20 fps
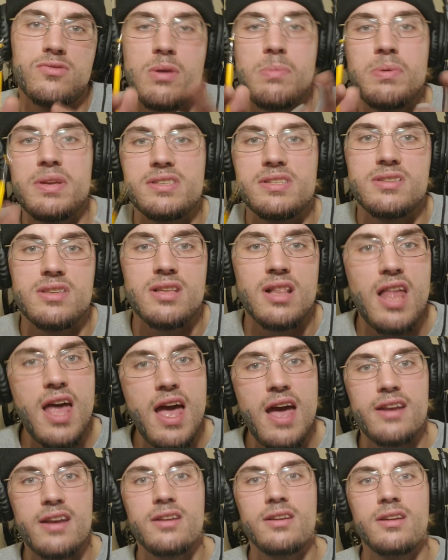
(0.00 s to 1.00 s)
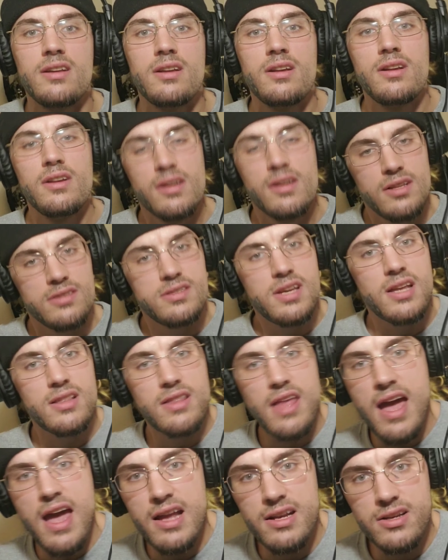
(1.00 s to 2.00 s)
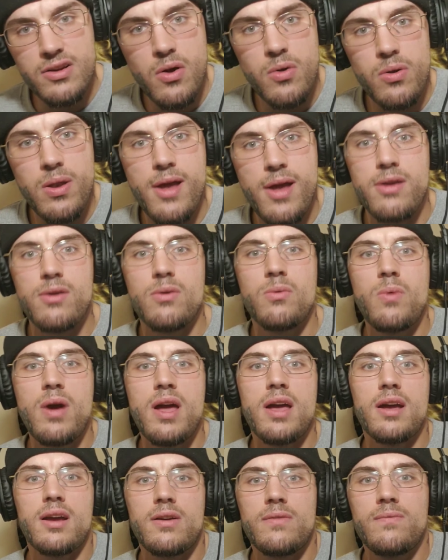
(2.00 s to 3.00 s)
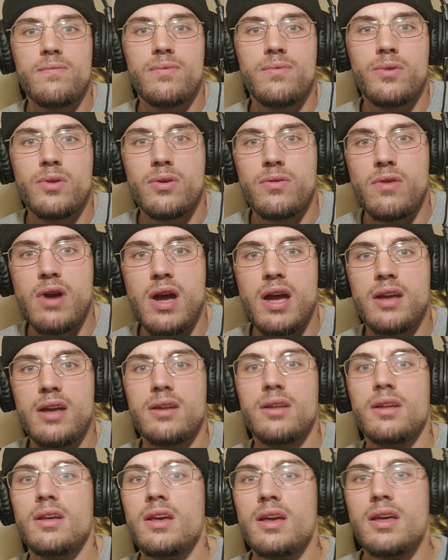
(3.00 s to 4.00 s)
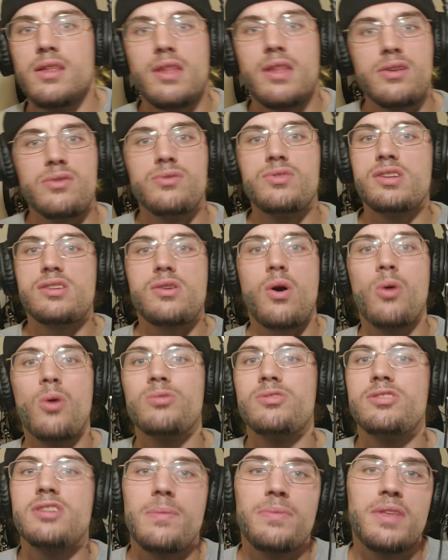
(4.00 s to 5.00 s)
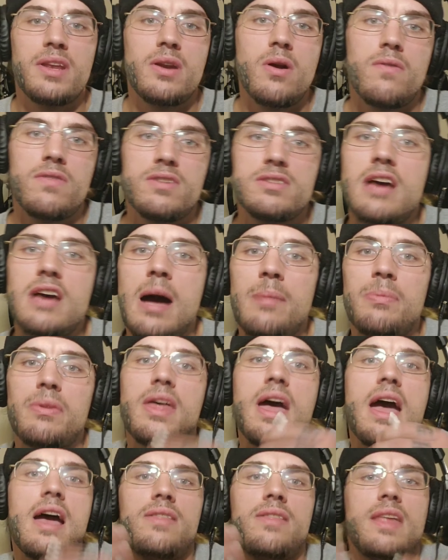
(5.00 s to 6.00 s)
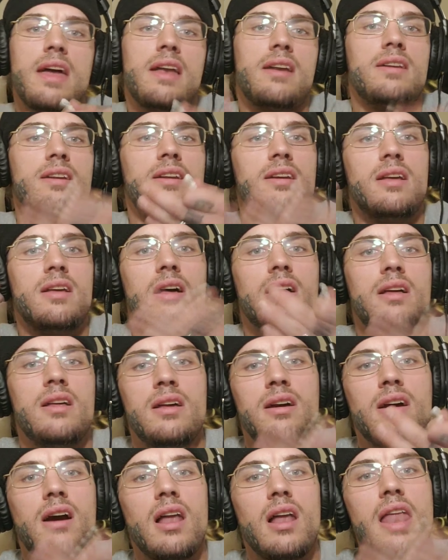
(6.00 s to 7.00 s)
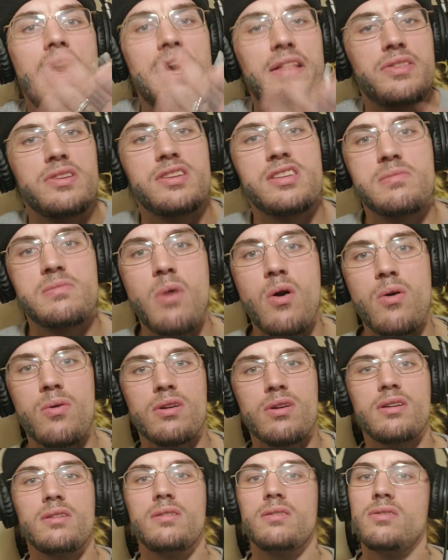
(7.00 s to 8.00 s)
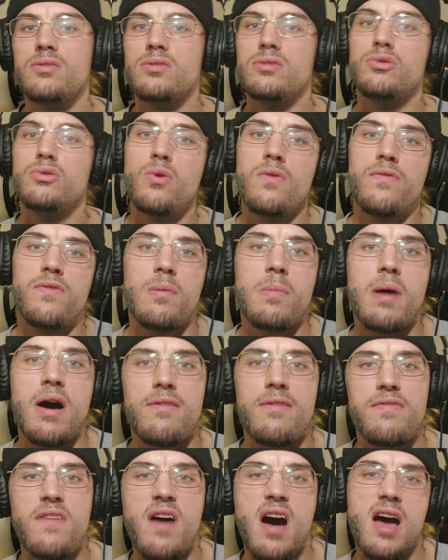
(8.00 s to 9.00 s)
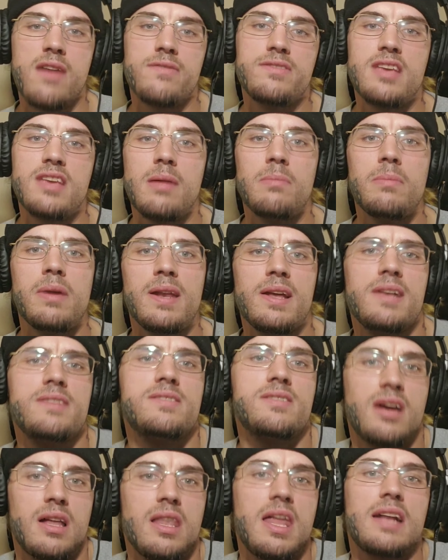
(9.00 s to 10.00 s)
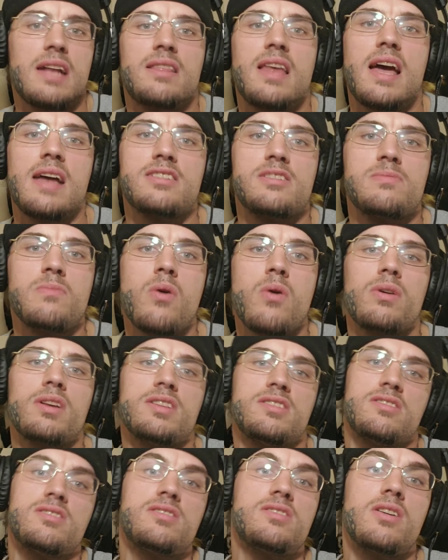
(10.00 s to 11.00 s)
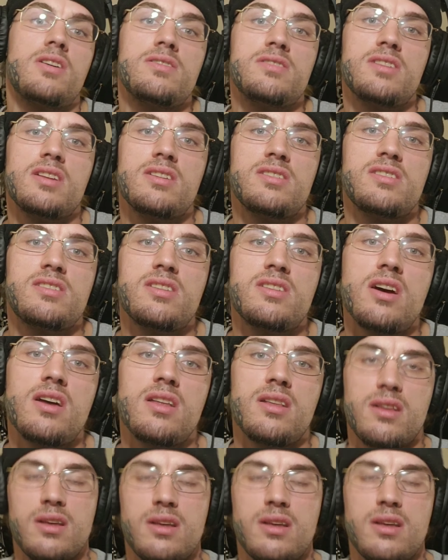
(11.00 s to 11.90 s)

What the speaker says: pieces of lead. Take that and go light your wick, right? And then you just hold something over top of that and then collect the smoke. Do it for about 5-10 minutes. Collect that smoke. It turns into soot.